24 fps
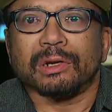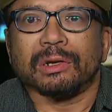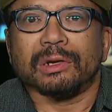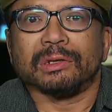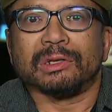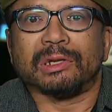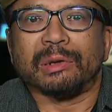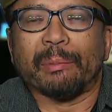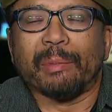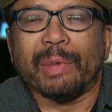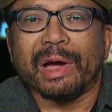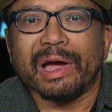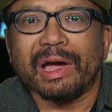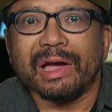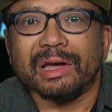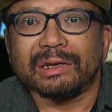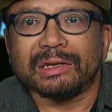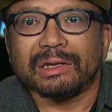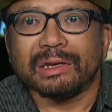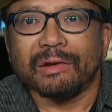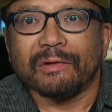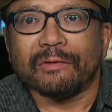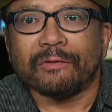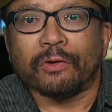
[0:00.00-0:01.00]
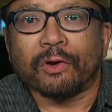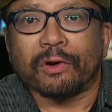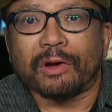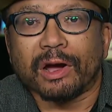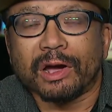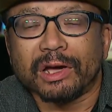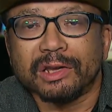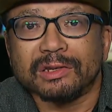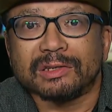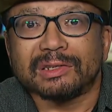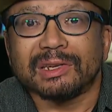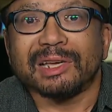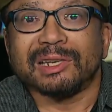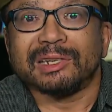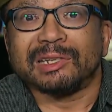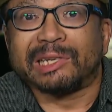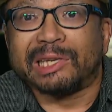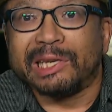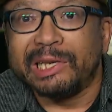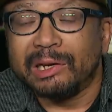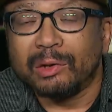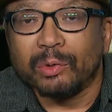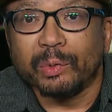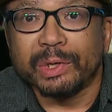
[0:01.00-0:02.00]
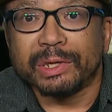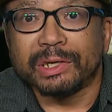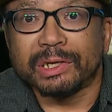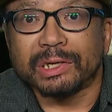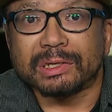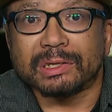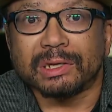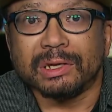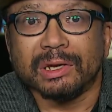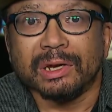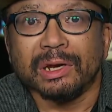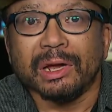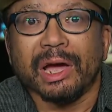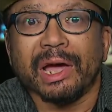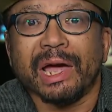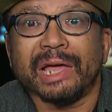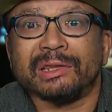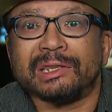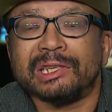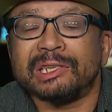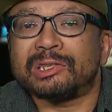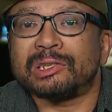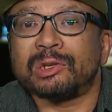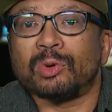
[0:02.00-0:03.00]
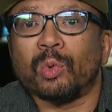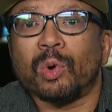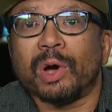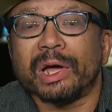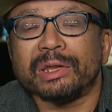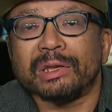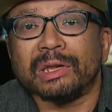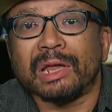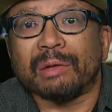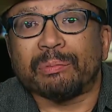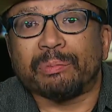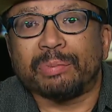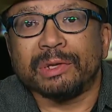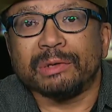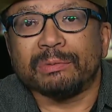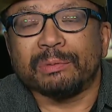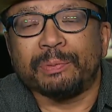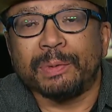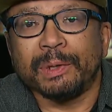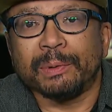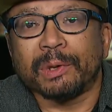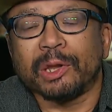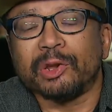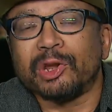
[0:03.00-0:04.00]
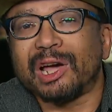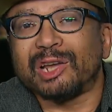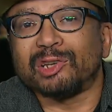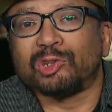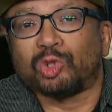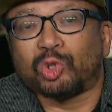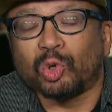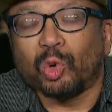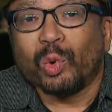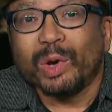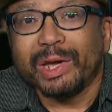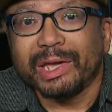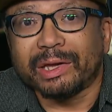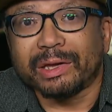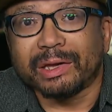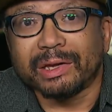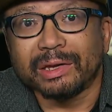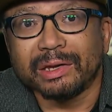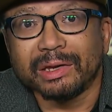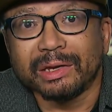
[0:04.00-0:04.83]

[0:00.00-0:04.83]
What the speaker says: Demand for guns, deal with it. And this is what people are not doing.